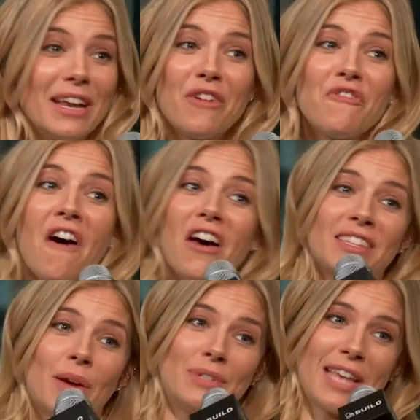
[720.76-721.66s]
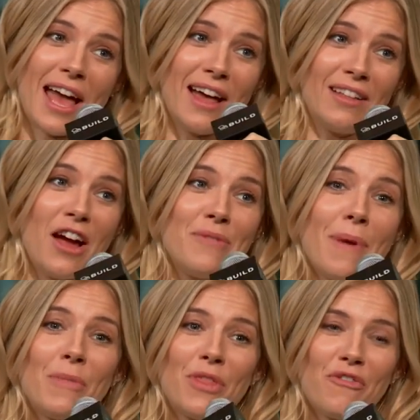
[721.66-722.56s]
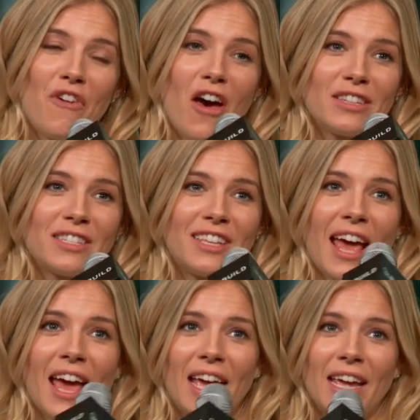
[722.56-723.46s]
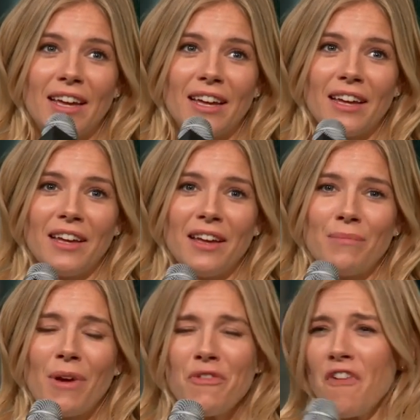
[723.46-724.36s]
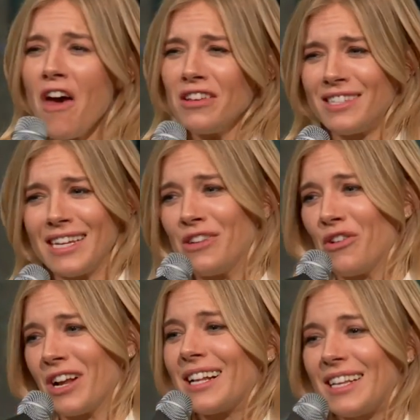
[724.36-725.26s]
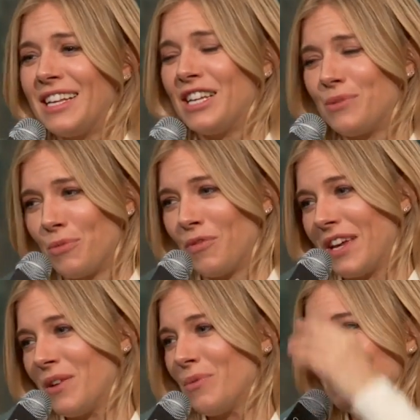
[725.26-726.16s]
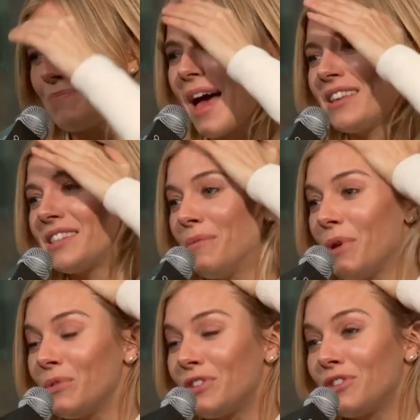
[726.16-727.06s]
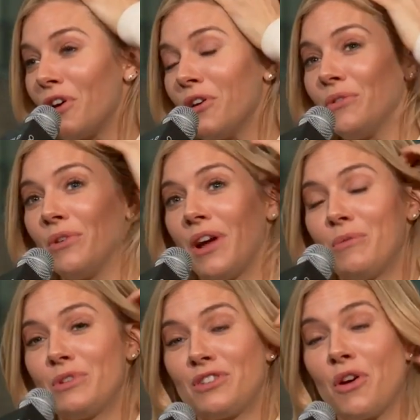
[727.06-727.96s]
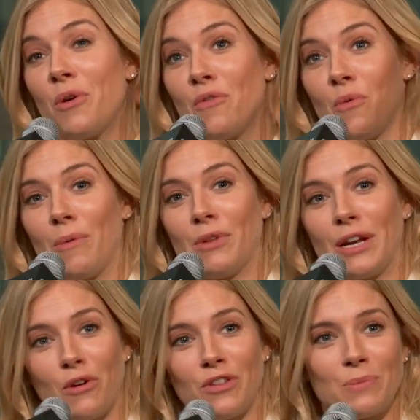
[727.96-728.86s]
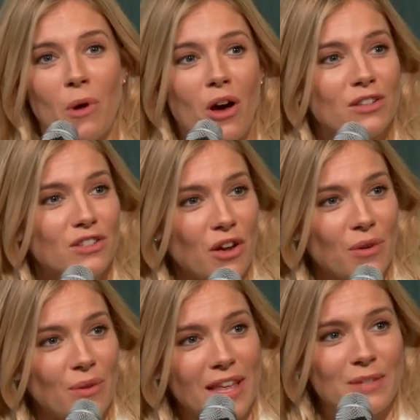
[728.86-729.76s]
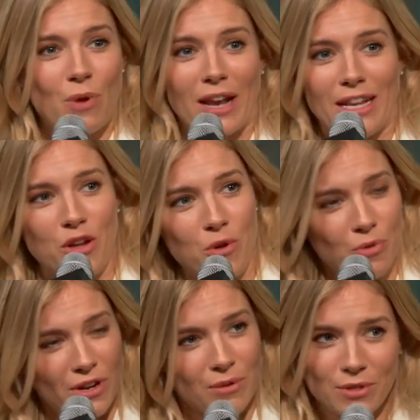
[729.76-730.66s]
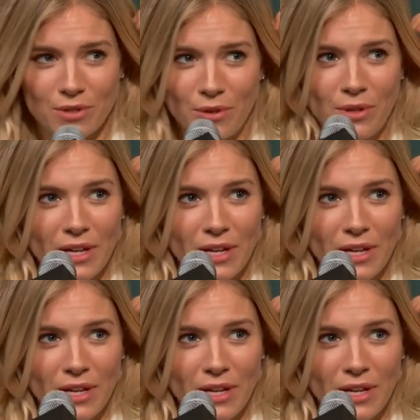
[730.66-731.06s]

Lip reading: mean, at first, that was hell. I remember the first day, my first scene on a Clint Eastwood movie, and it was massive. I mean, I was so overwhelmed that I got this part. And there's Bradley Cooper, and it was